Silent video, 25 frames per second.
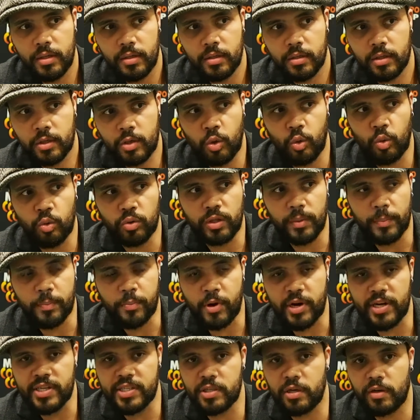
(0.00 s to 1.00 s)
called the
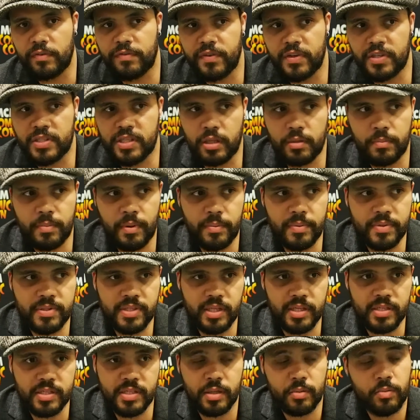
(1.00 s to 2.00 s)
press office at the
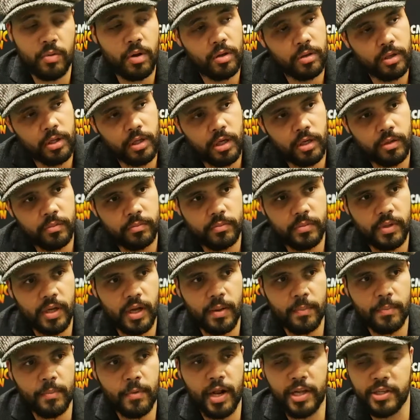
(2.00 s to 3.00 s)
BBC and said, well, you know,
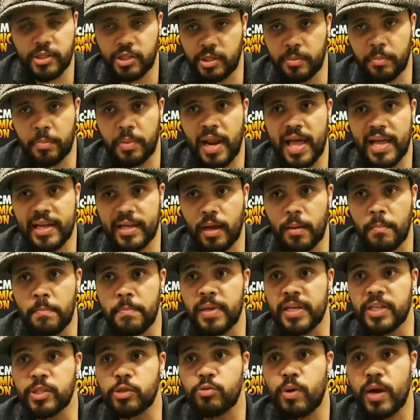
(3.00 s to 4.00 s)
I'm not actually black, I'm
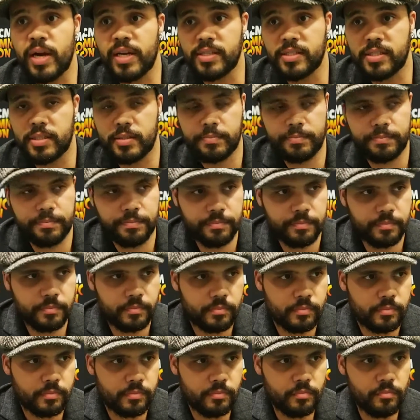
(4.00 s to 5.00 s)
mixed race.
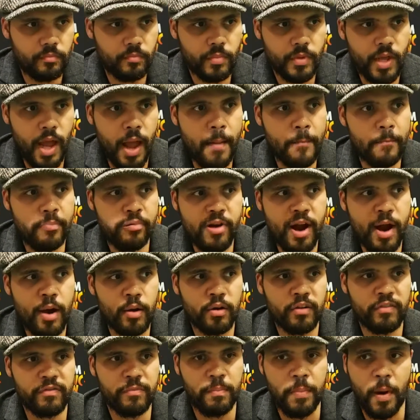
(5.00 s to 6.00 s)
I'm
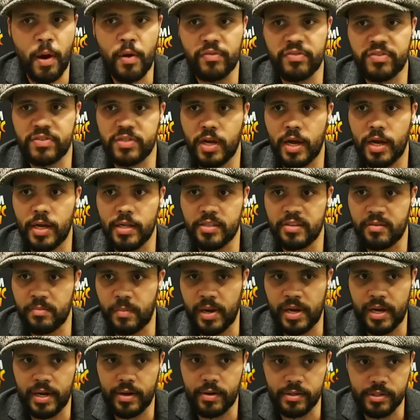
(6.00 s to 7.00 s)
proud of both sides of
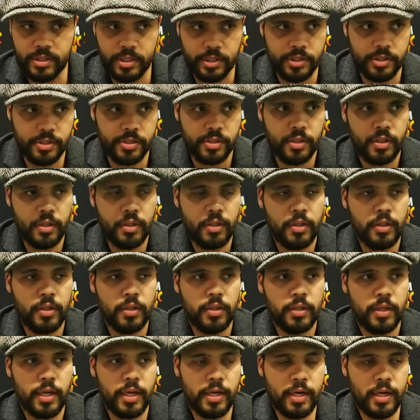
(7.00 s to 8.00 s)
my heritage.
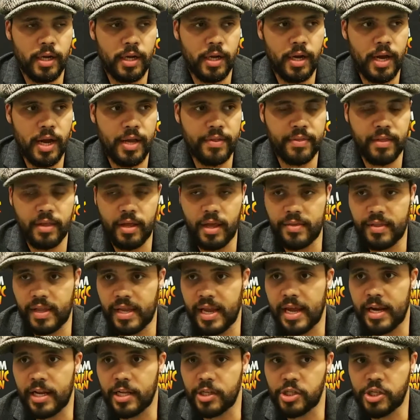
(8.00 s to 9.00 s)
And they
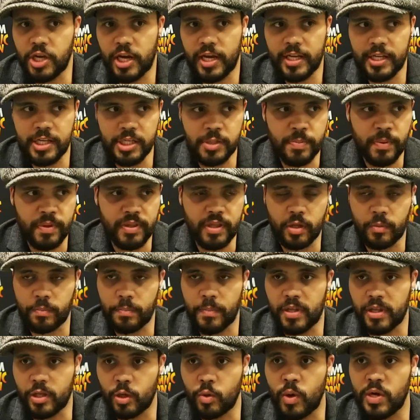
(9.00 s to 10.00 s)
had it changed, but
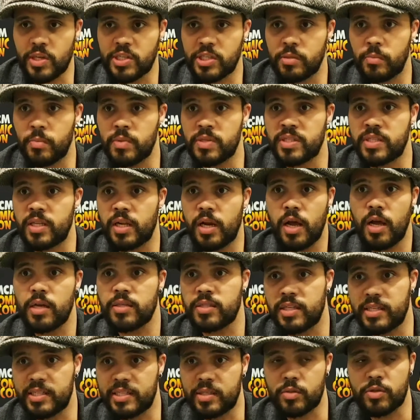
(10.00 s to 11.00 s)
the question was still
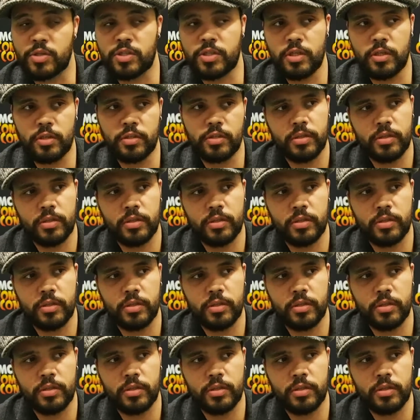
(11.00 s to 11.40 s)
asked and it still stood.